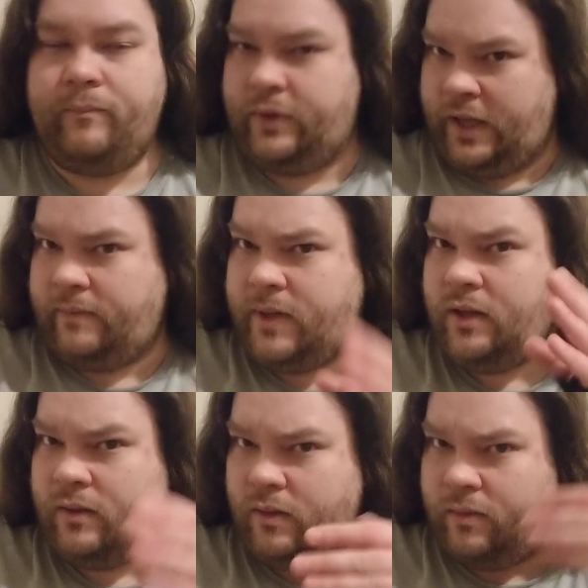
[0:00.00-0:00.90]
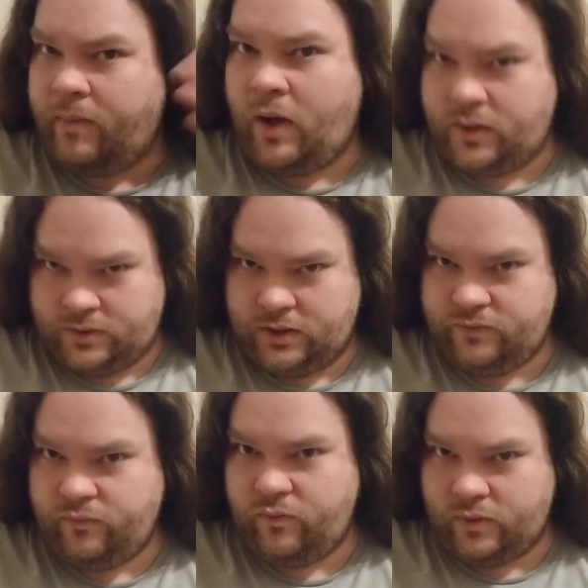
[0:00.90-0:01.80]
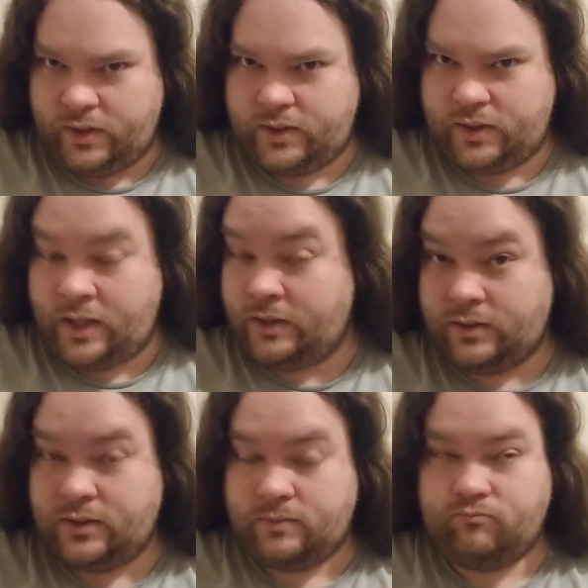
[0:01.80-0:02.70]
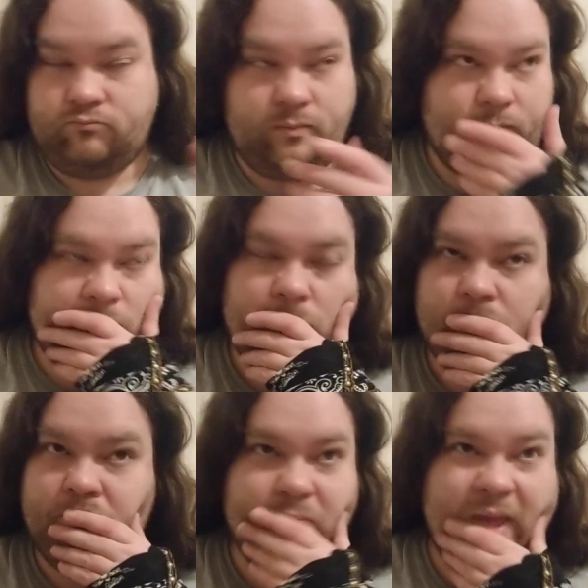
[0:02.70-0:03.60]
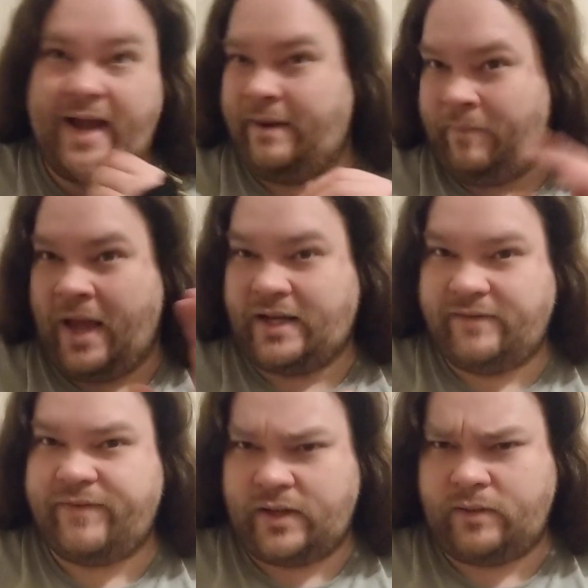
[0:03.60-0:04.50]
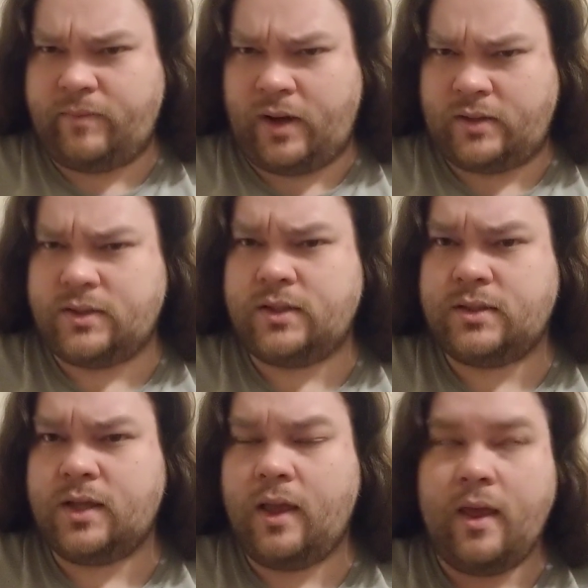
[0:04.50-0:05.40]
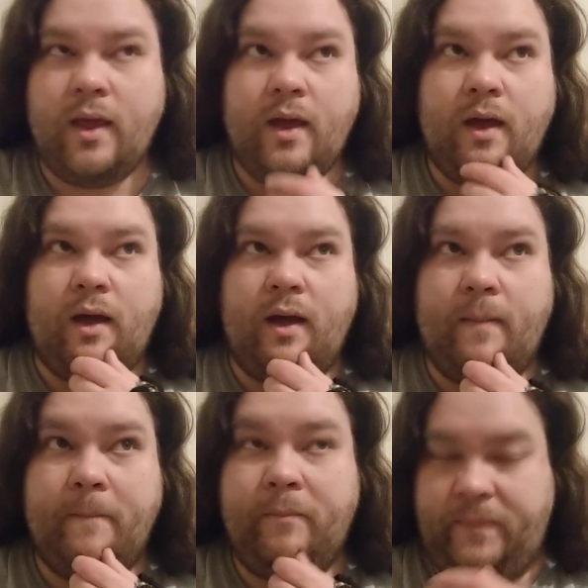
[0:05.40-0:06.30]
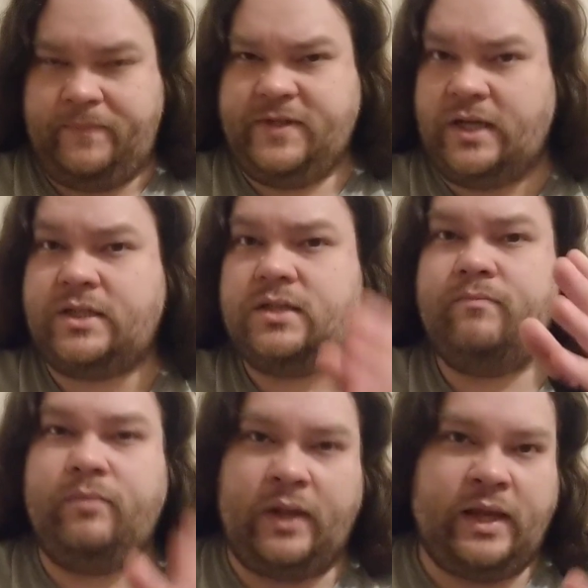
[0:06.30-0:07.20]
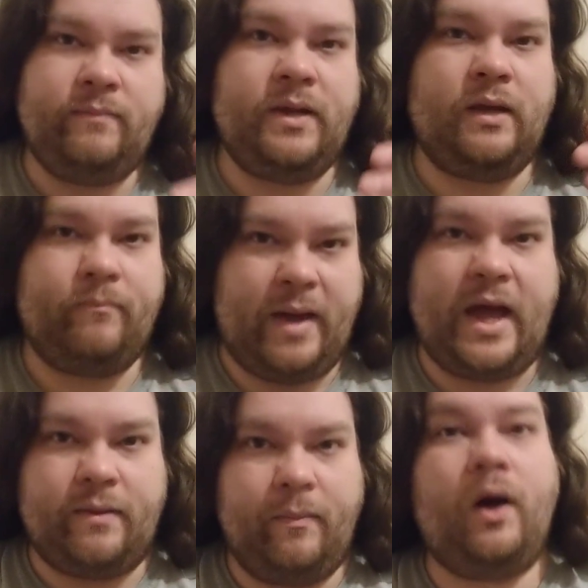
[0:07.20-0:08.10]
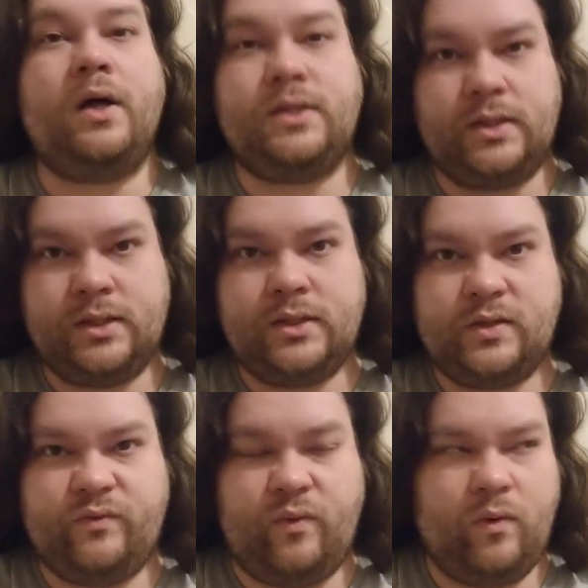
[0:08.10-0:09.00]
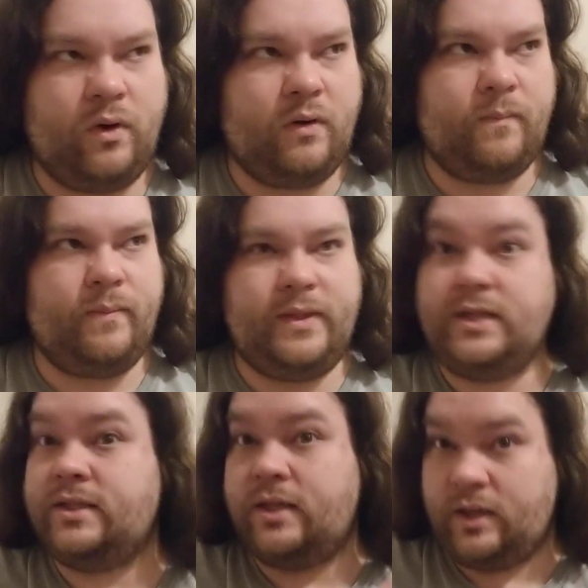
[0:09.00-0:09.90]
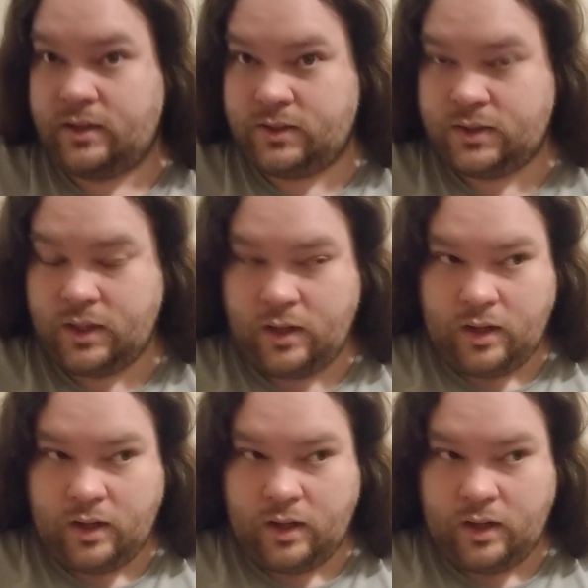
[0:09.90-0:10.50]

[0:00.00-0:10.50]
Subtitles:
blaming the bosses for it, and I am not defending bosses, just blaming bad bosses for these things